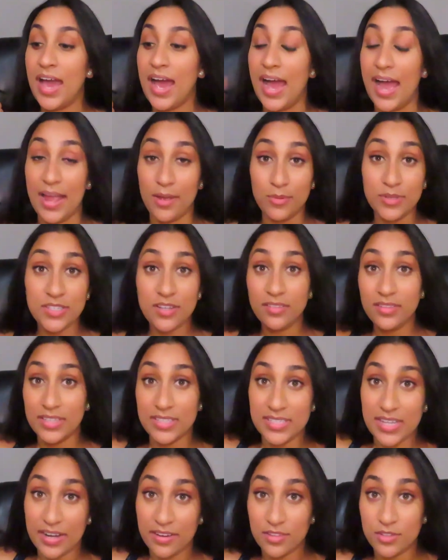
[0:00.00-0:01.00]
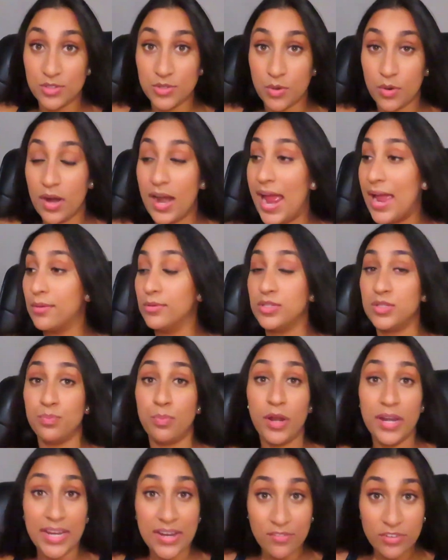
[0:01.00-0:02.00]
I was on this side of the store. I was
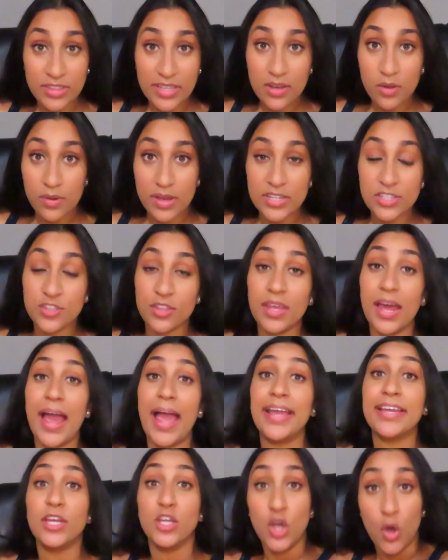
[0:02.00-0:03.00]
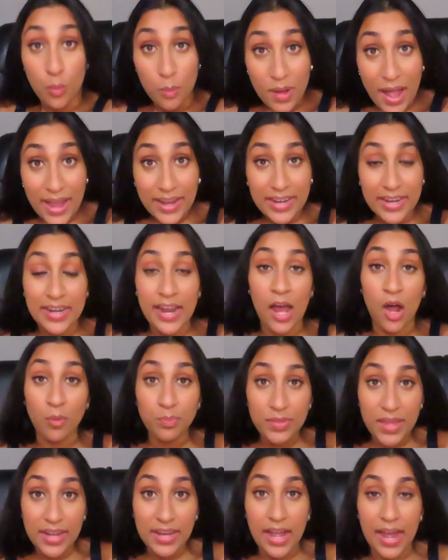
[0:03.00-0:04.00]
putting everything away so that I could go back and
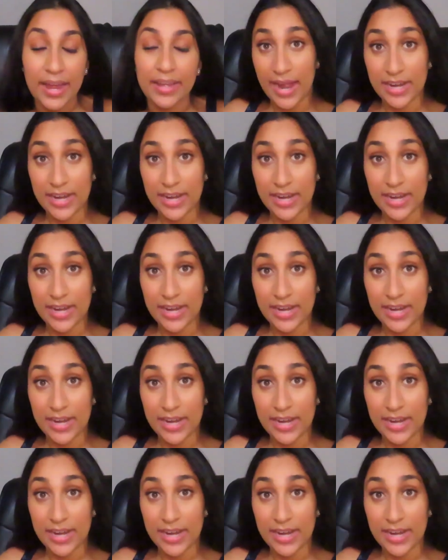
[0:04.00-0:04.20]
help that guy.